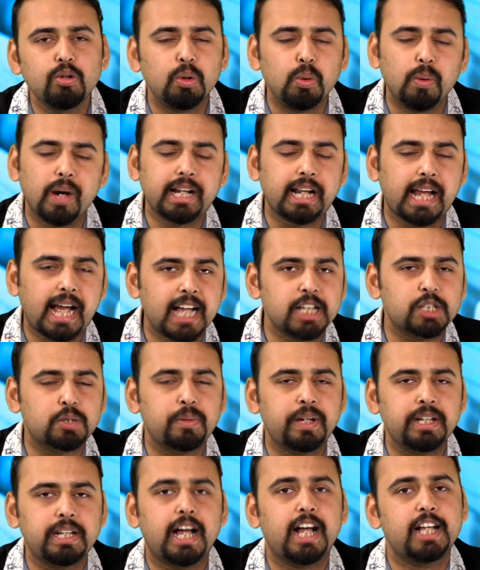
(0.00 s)
who are as
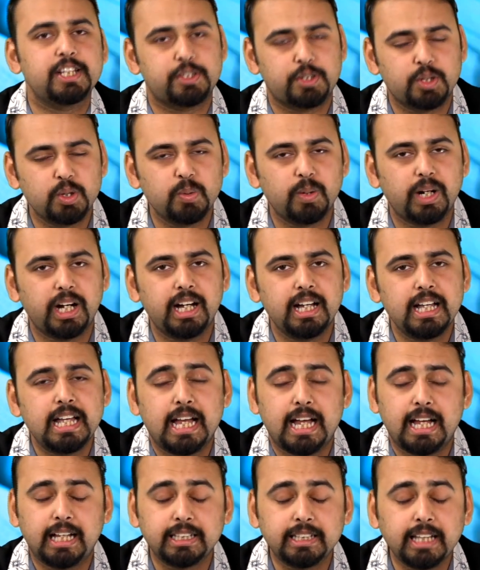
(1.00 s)
sweet as you are.
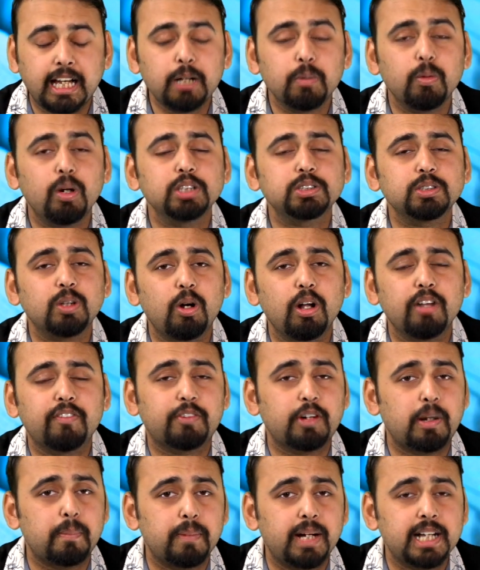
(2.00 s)
And that was all
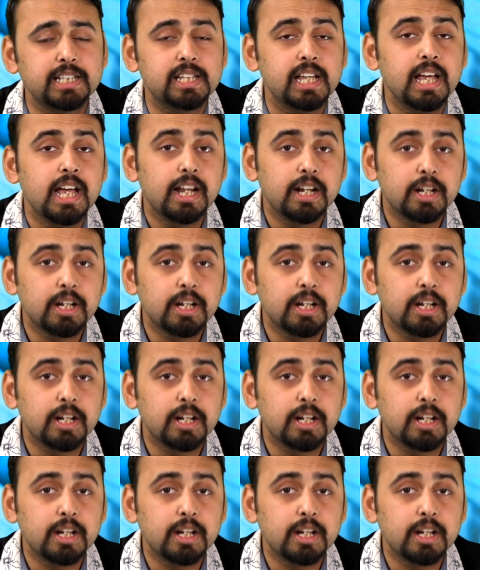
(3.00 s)
from us.